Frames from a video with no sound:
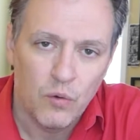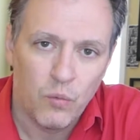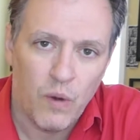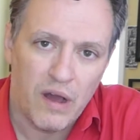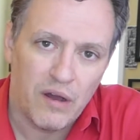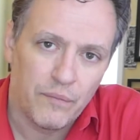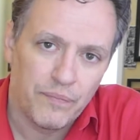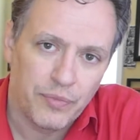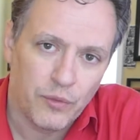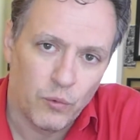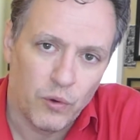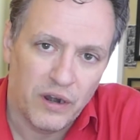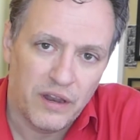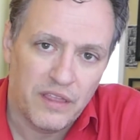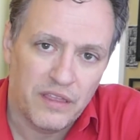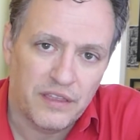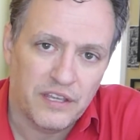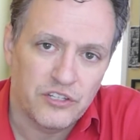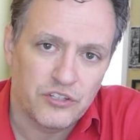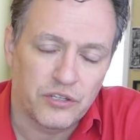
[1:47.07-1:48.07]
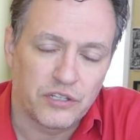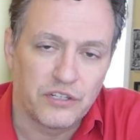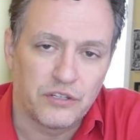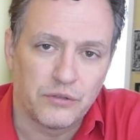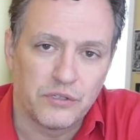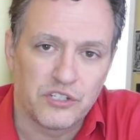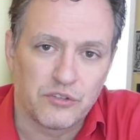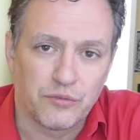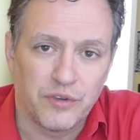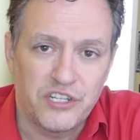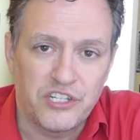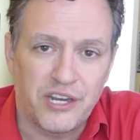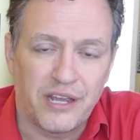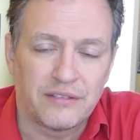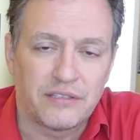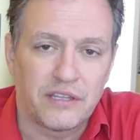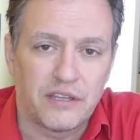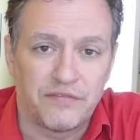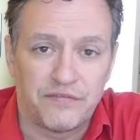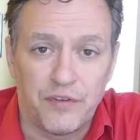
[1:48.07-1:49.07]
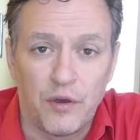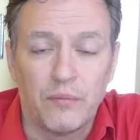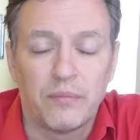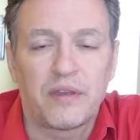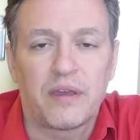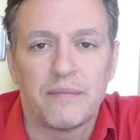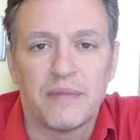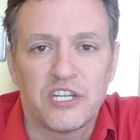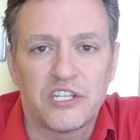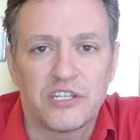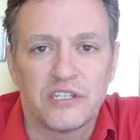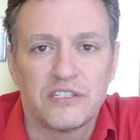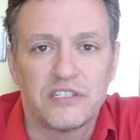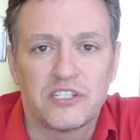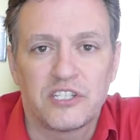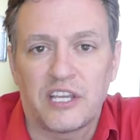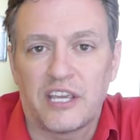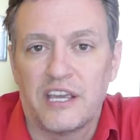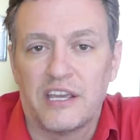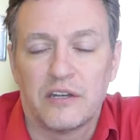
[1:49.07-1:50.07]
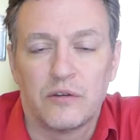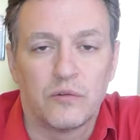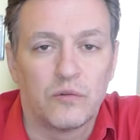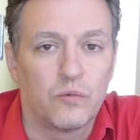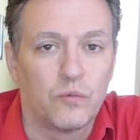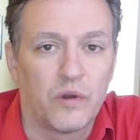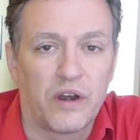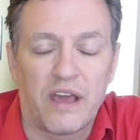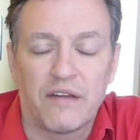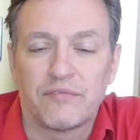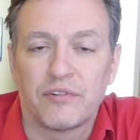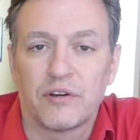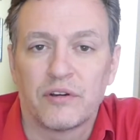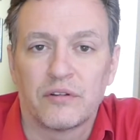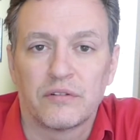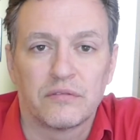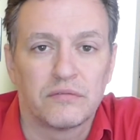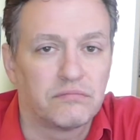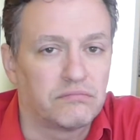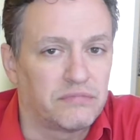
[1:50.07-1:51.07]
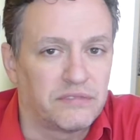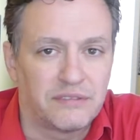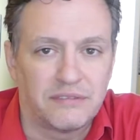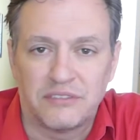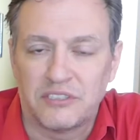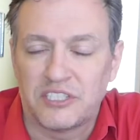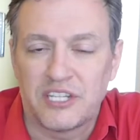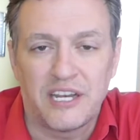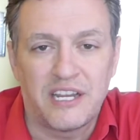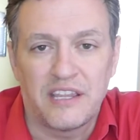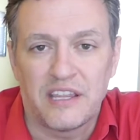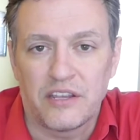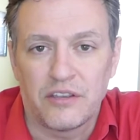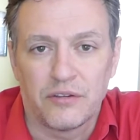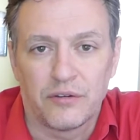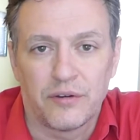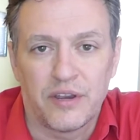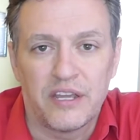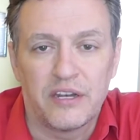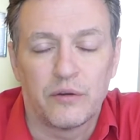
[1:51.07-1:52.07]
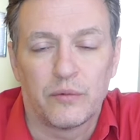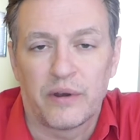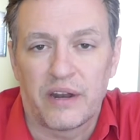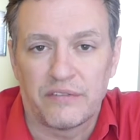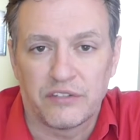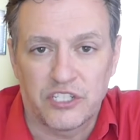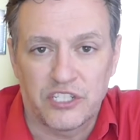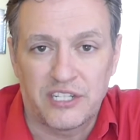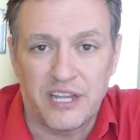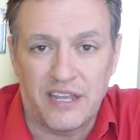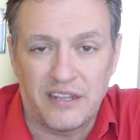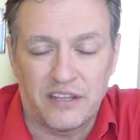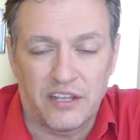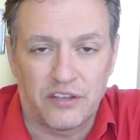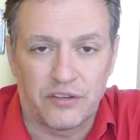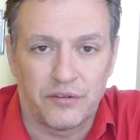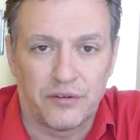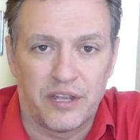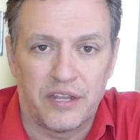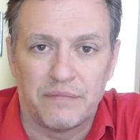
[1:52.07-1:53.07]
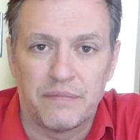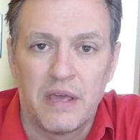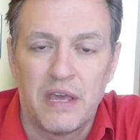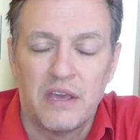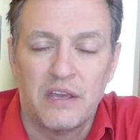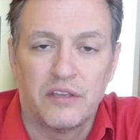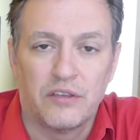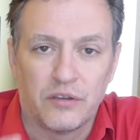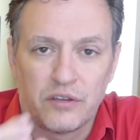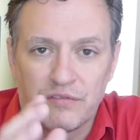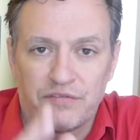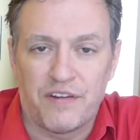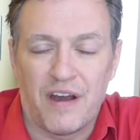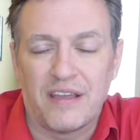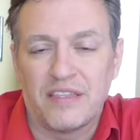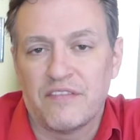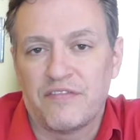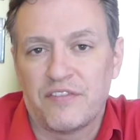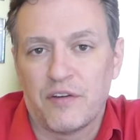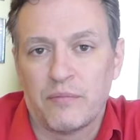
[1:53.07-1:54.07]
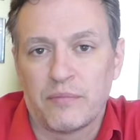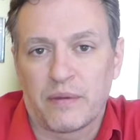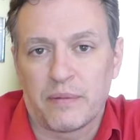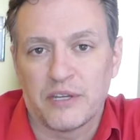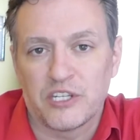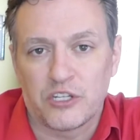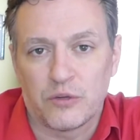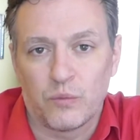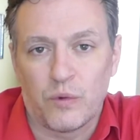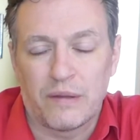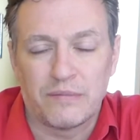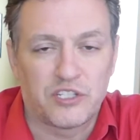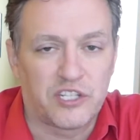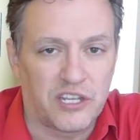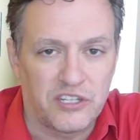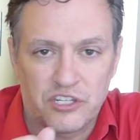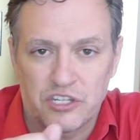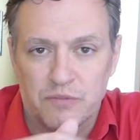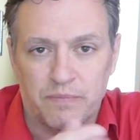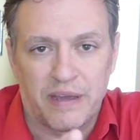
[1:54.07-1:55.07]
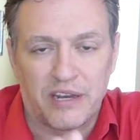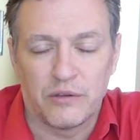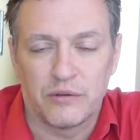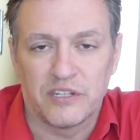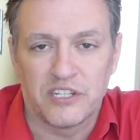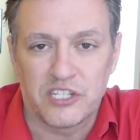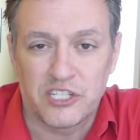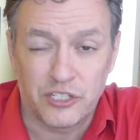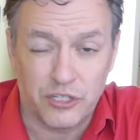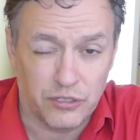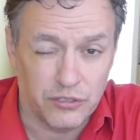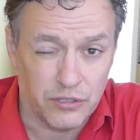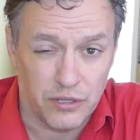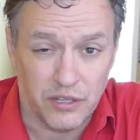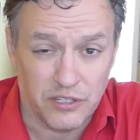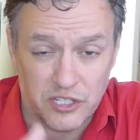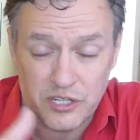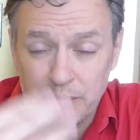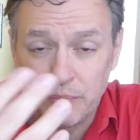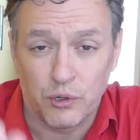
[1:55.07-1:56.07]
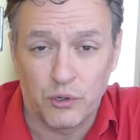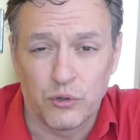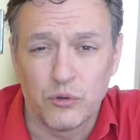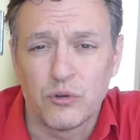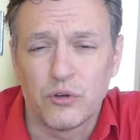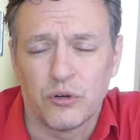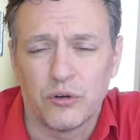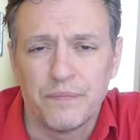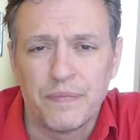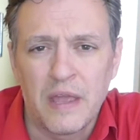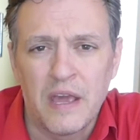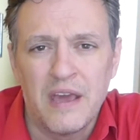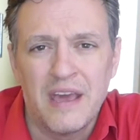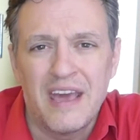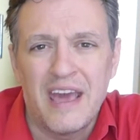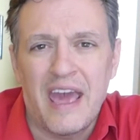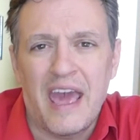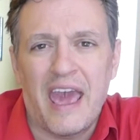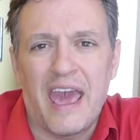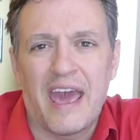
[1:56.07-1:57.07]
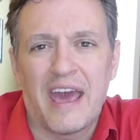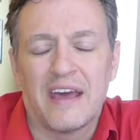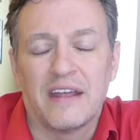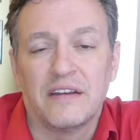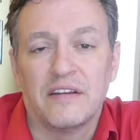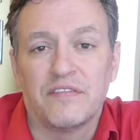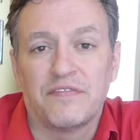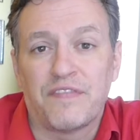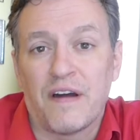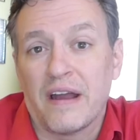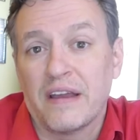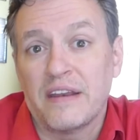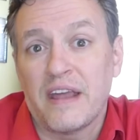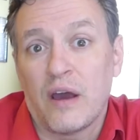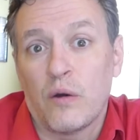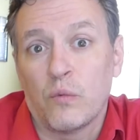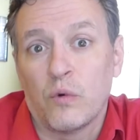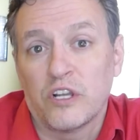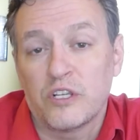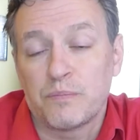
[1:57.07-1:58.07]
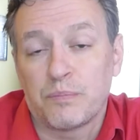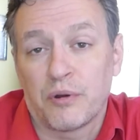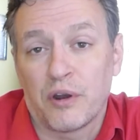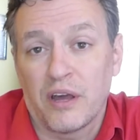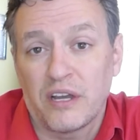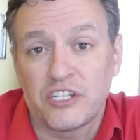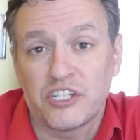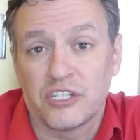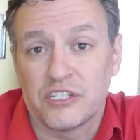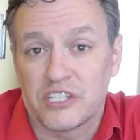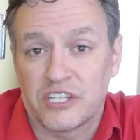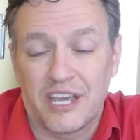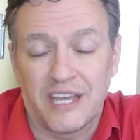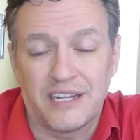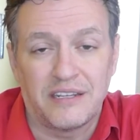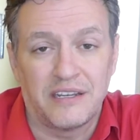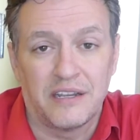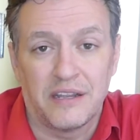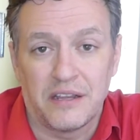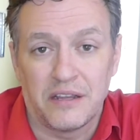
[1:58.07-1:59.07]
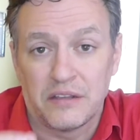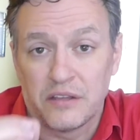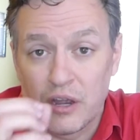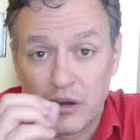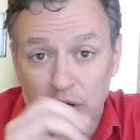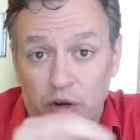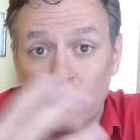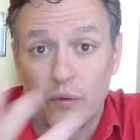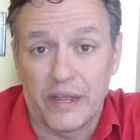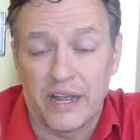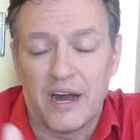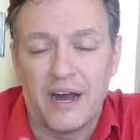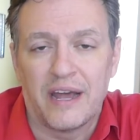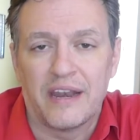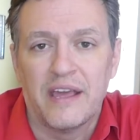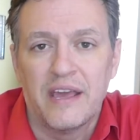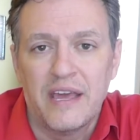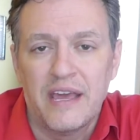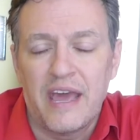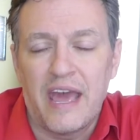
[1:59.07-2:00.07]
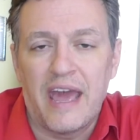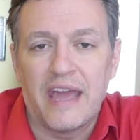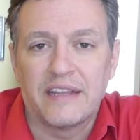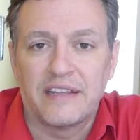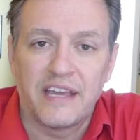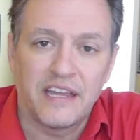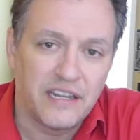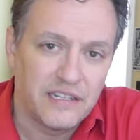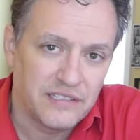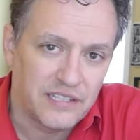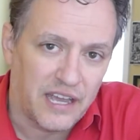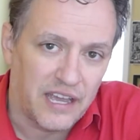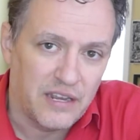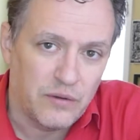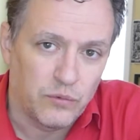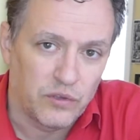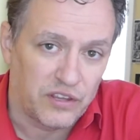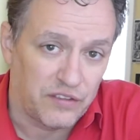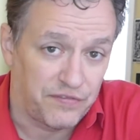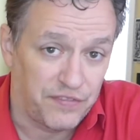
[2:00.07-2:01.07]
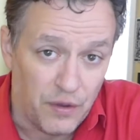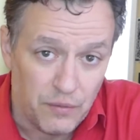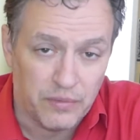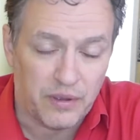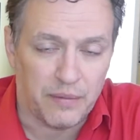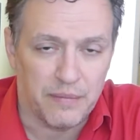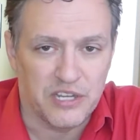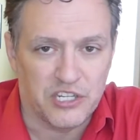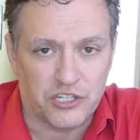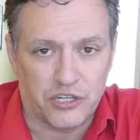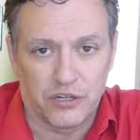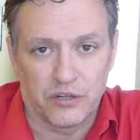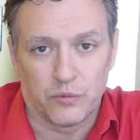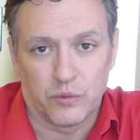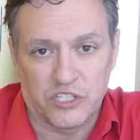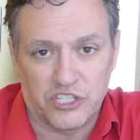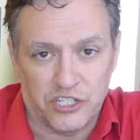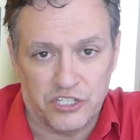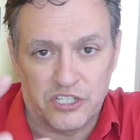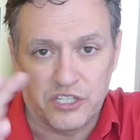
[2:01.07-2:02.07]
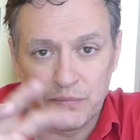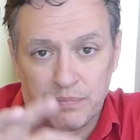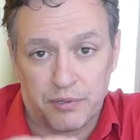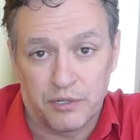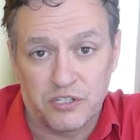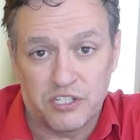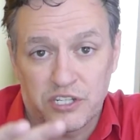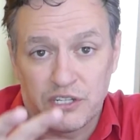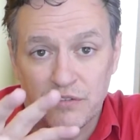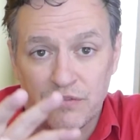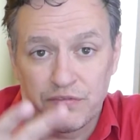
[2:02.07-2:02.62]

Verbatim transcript: Well, one of the things you can do is reach out to the film commissions in whatever city that you're in or whatever state that you're in. You can find the film commission website just by doing a, cert- a simple Google and find out what productions get are going on and get in tight with the film commissioner which is the person